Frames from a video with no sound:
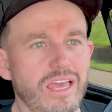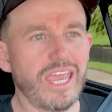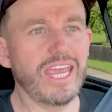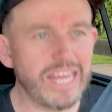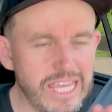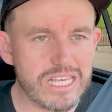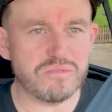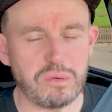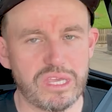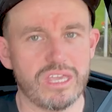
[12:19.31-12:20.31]
it is
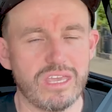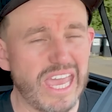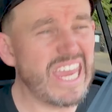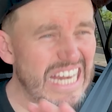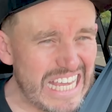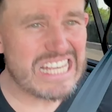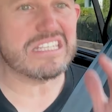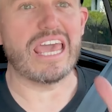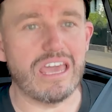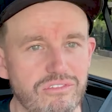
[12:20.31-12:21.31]
big, it
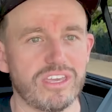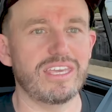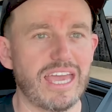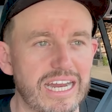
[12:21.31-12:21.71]
is heavy,